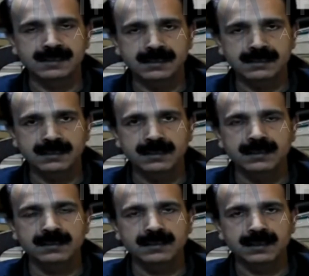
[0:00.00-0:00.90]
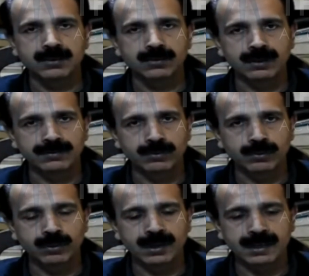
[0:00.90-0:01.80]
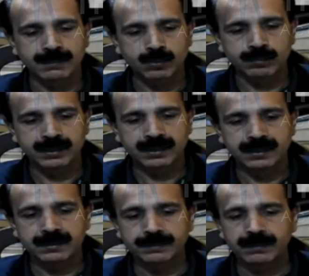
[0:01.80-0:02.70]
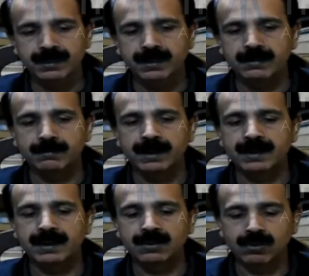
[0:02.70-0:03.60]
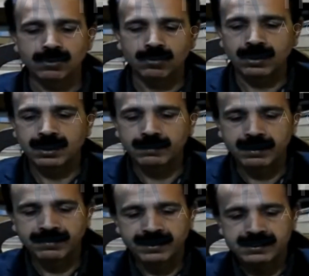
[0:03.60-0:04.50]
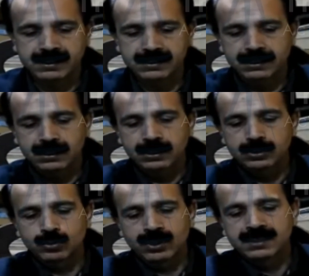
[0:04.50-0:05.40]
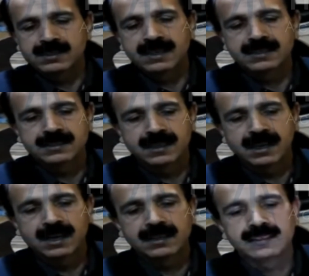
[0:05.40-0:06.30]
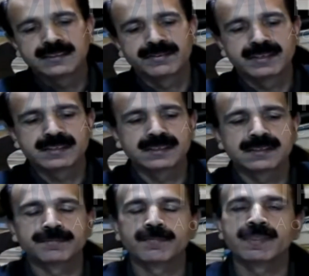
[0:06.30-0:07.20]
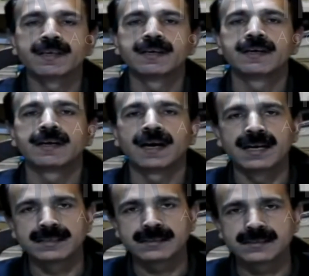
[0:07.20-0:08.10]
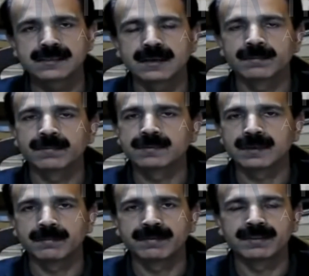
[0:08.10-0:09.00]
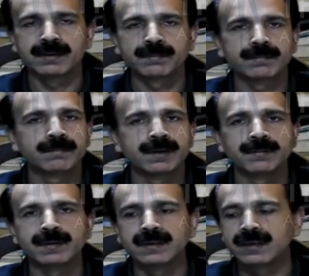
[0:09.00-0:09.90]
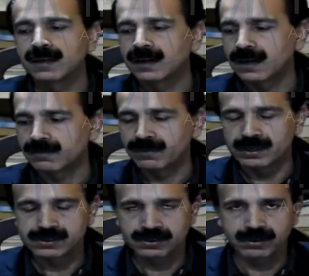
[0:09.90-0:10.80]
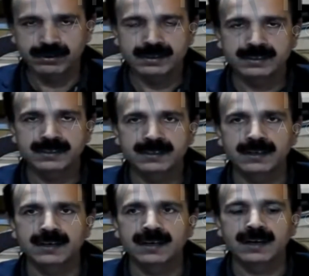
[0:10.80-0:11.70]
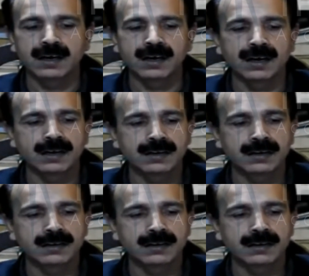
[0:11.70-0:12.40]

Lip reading: cases 324 attempt to murder. But in non-cognizable offences, you can set all these offences as some of them may be of assault or